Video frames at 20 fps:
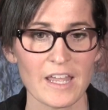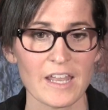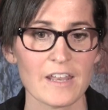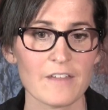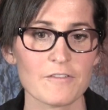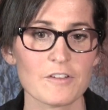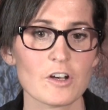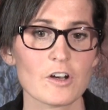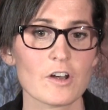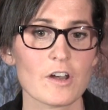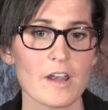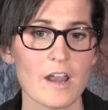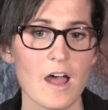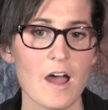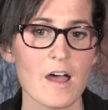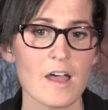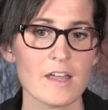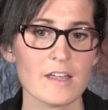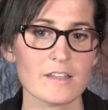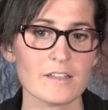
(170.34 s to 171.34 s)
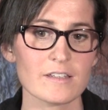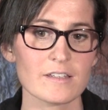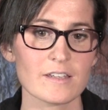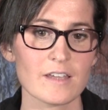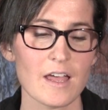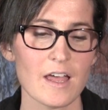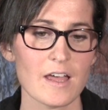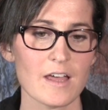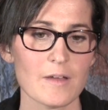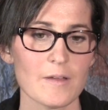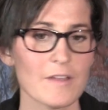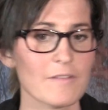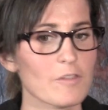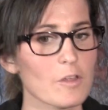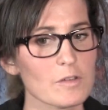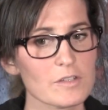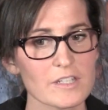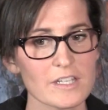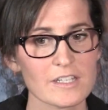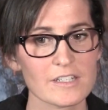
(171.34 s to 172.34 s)
And if you're not, if
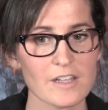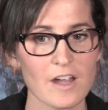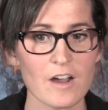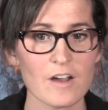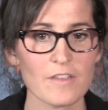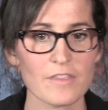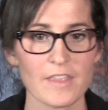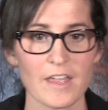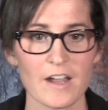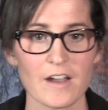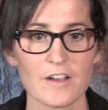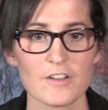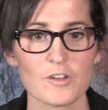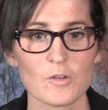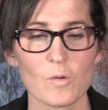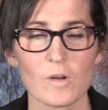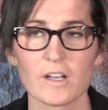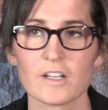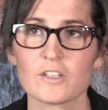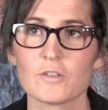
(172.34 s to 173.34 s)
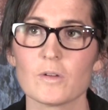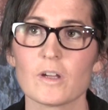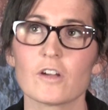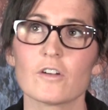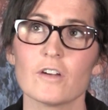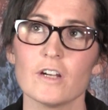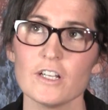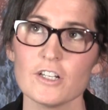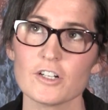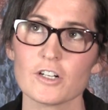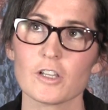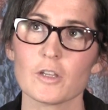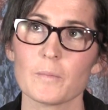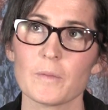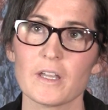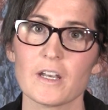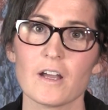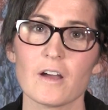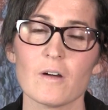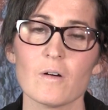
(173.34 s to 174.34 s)
those things aren't there and you're wanting to increase your
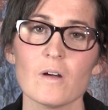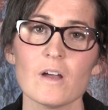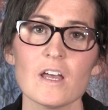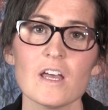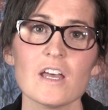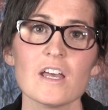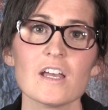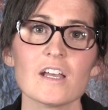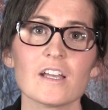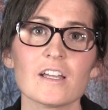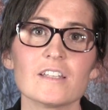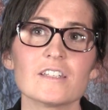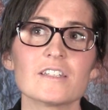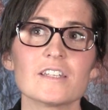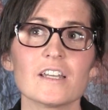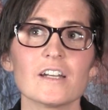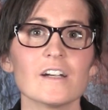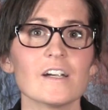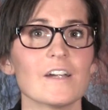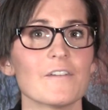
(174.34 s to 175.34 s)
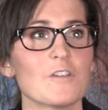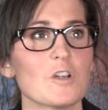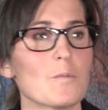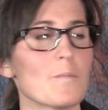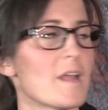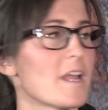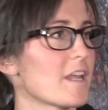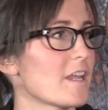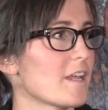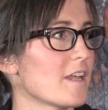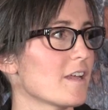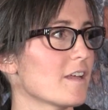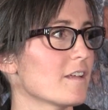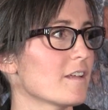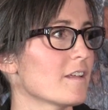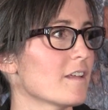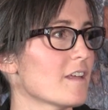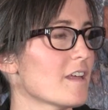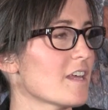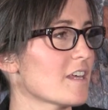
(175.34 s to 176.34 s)
libido, consider if you're
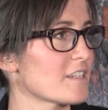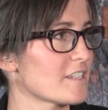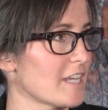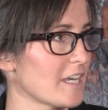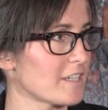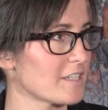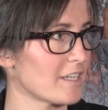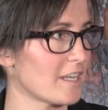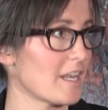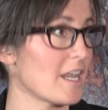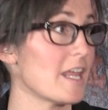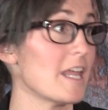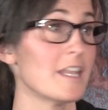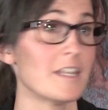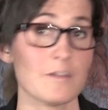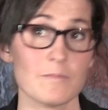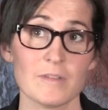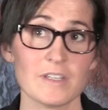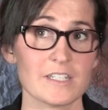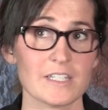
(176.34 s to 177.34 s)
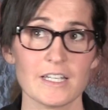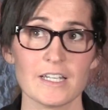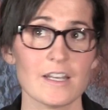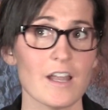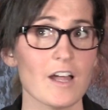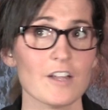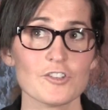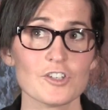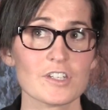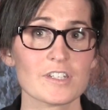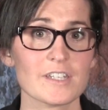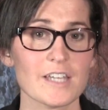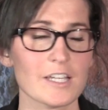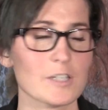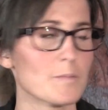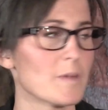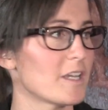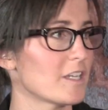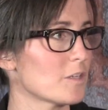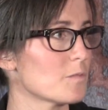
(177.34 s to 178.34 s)
making sex and intimacy, not just
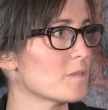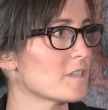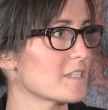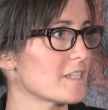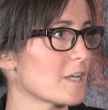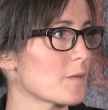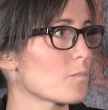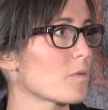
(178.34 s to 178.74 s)
sex, but intimacy a